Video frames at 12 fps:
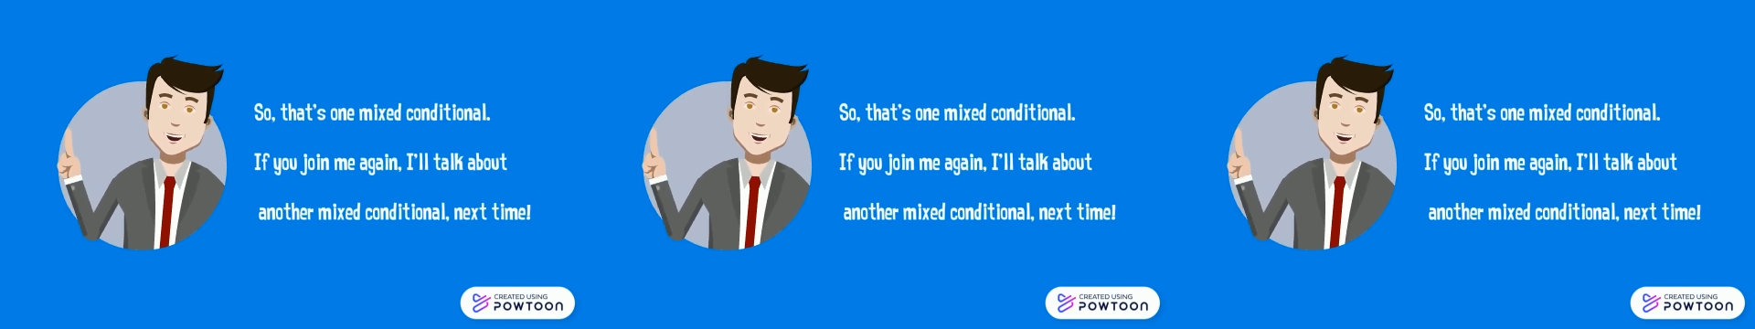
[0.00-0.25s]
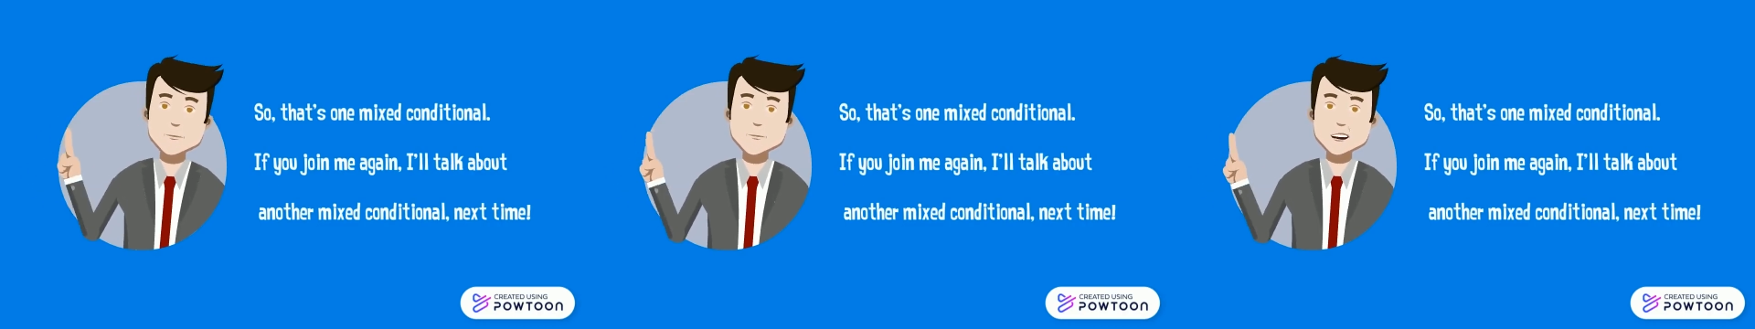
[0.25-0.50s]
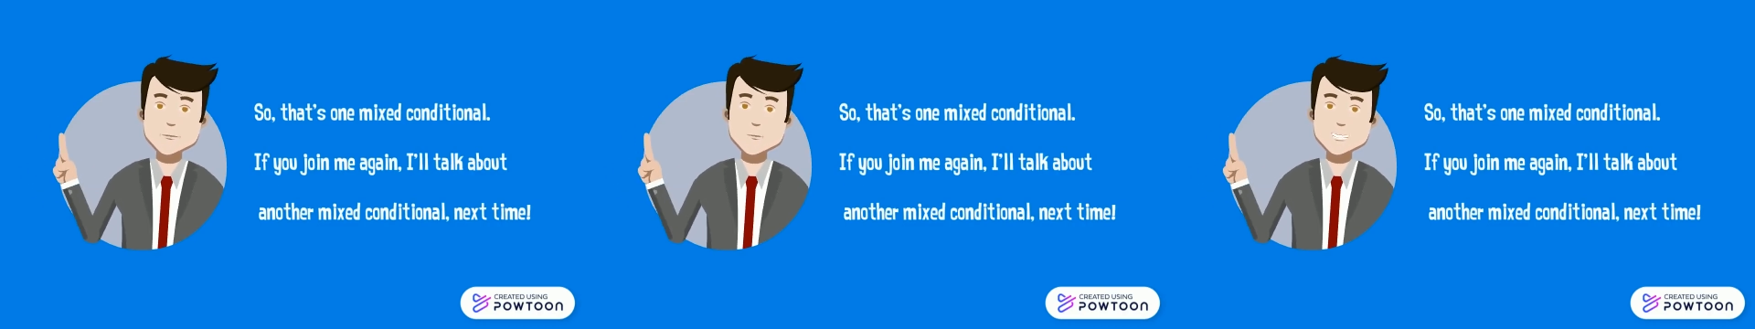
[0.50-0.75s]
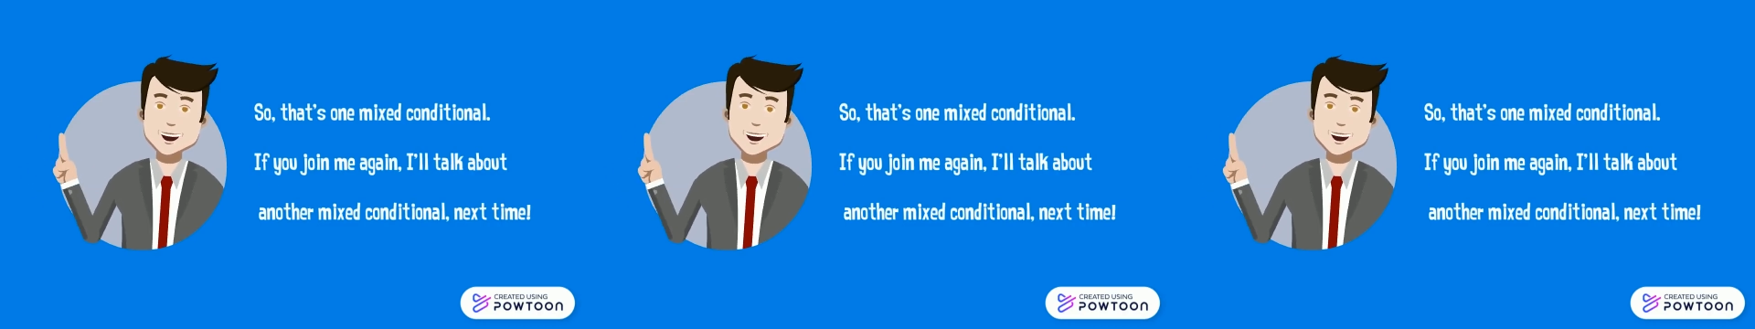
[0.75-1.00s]
about
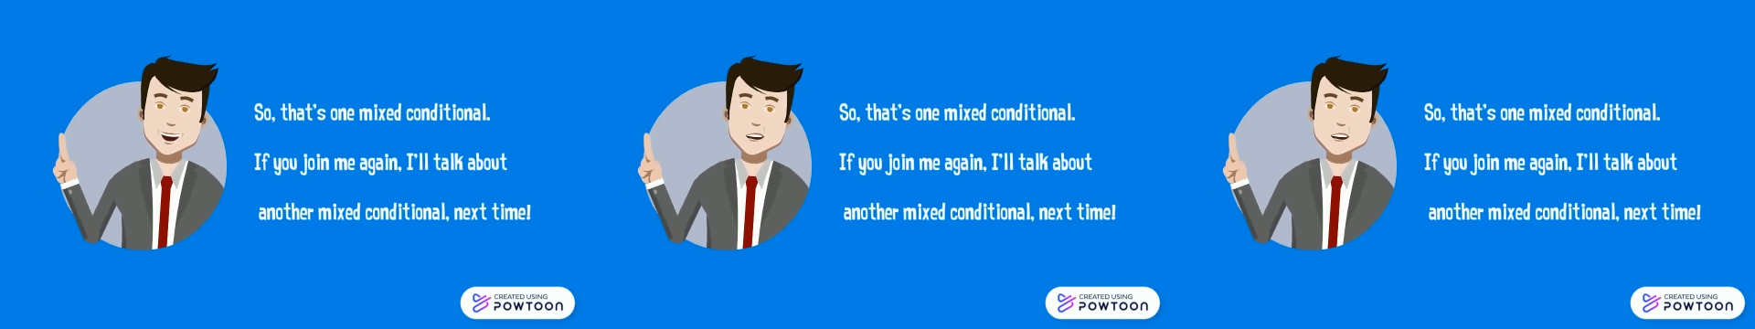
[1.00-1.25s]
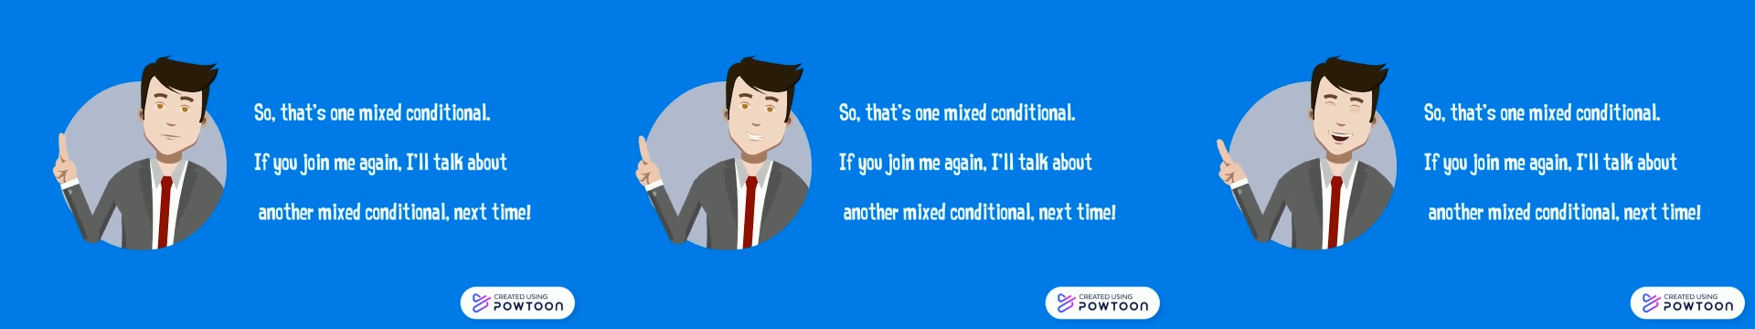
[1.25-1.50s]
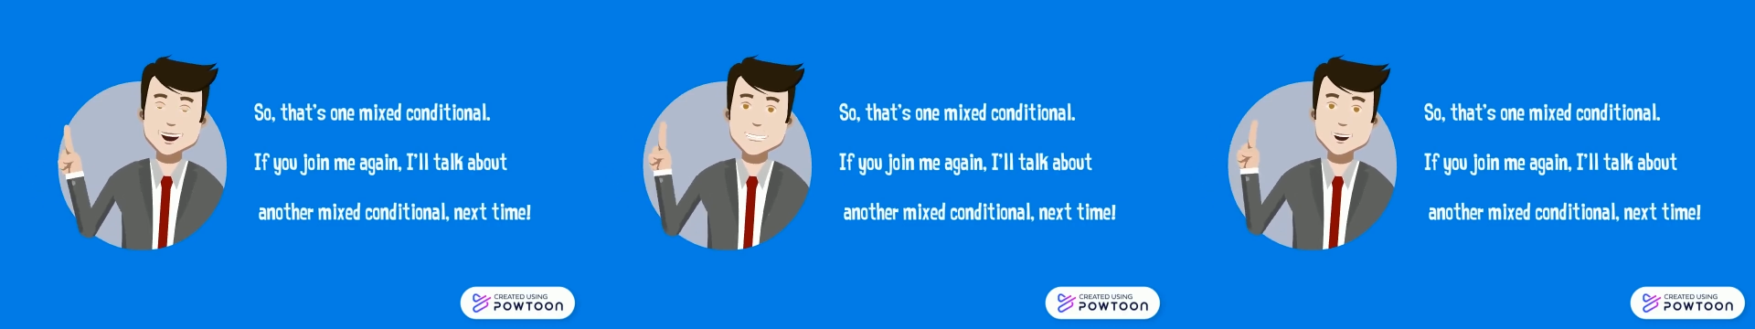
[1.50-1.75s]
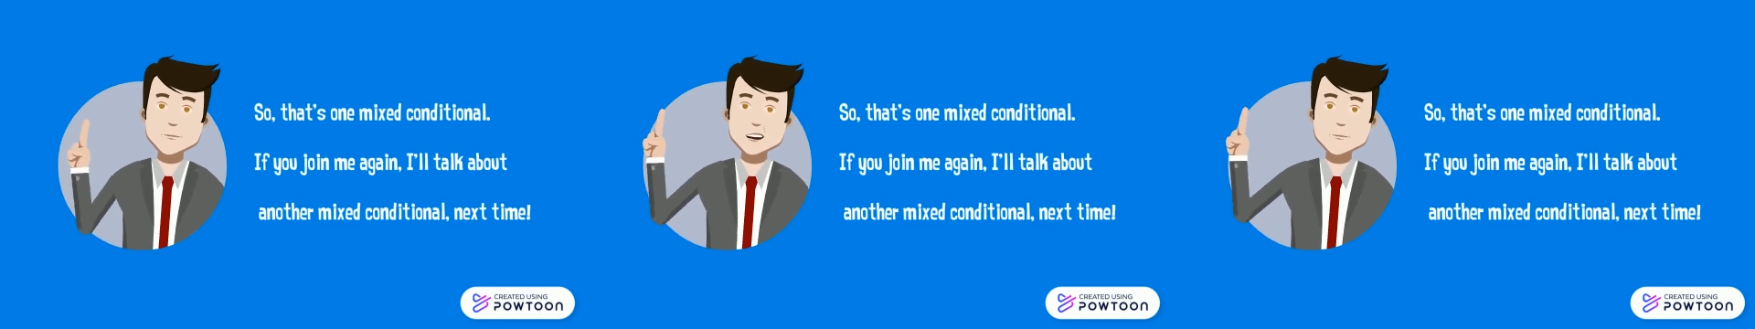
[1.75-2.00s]
another mixed
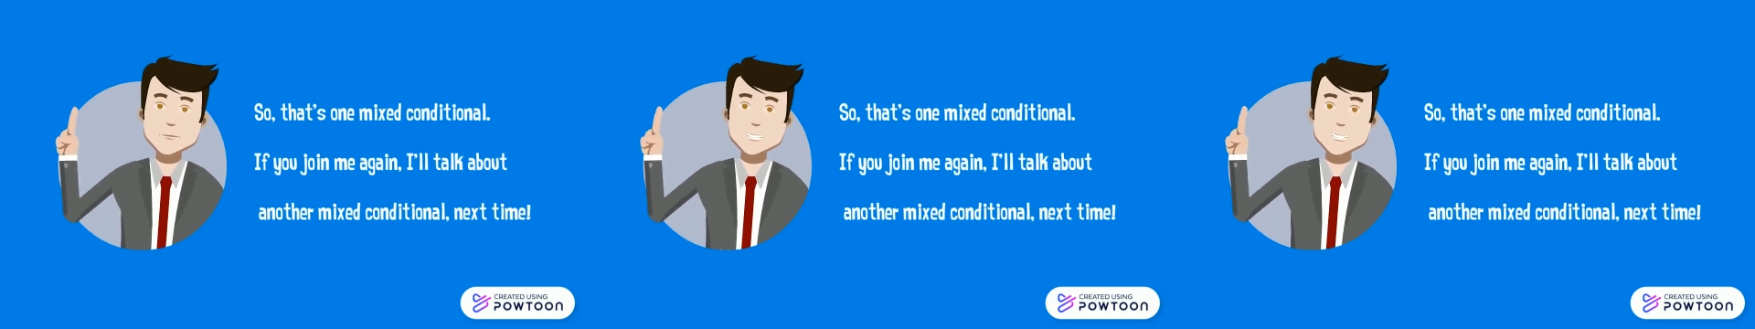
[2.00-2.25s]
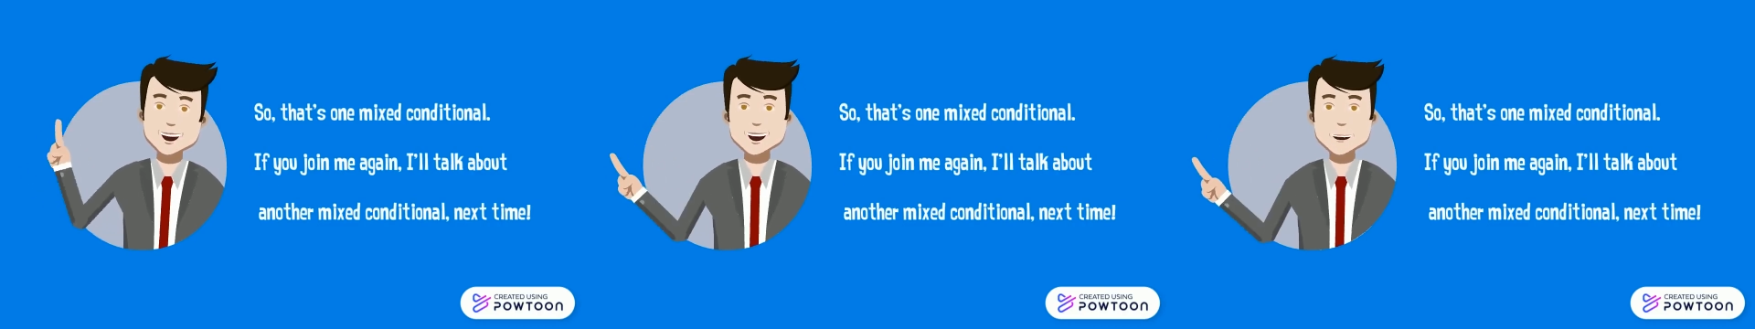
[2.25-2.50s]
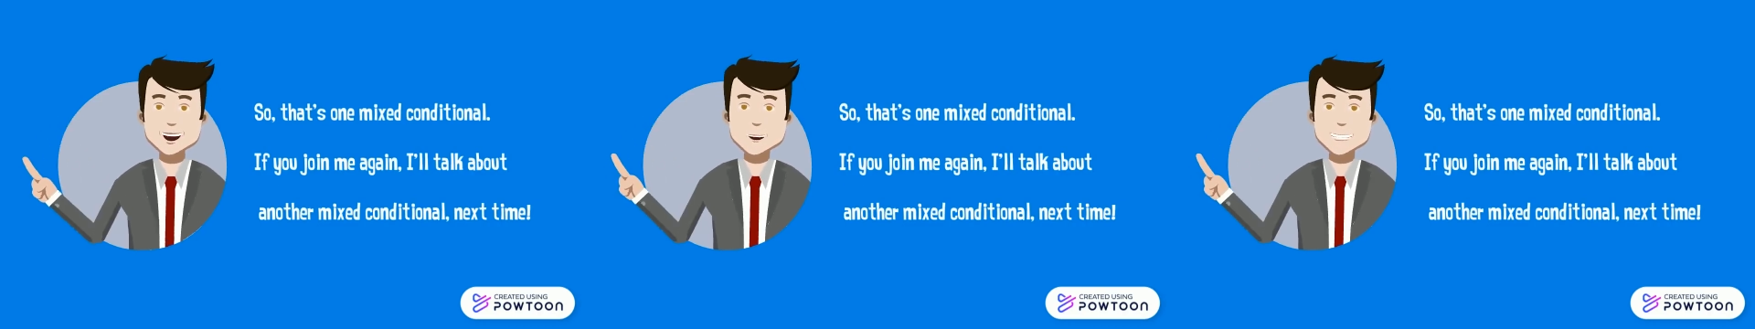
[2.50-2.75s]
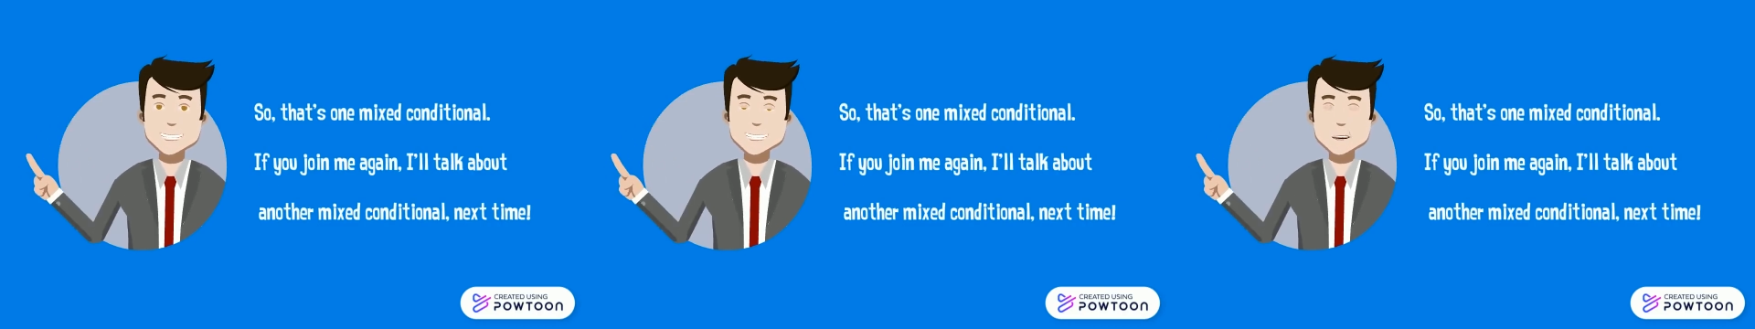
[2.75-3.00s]
conditional next
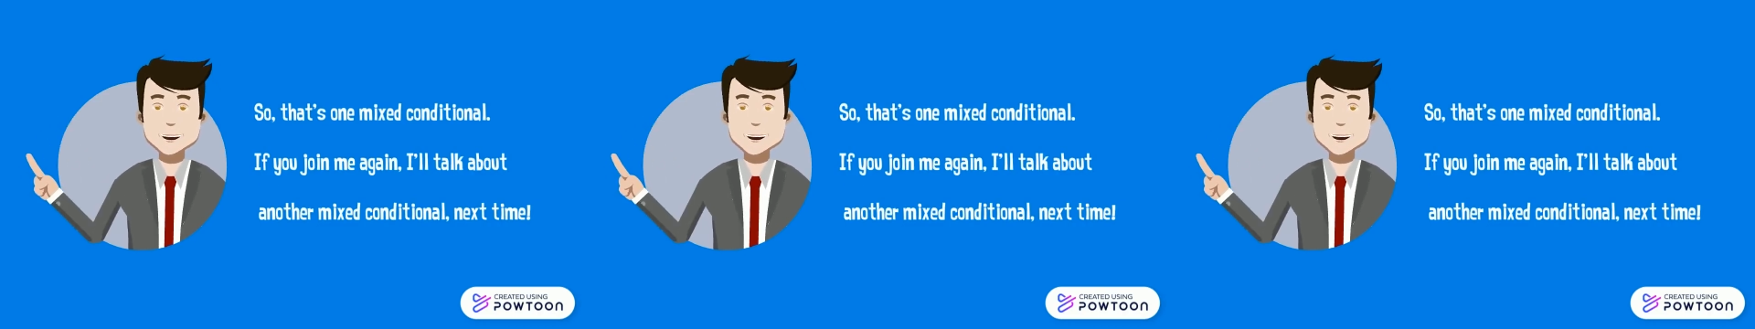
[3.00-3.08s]
time.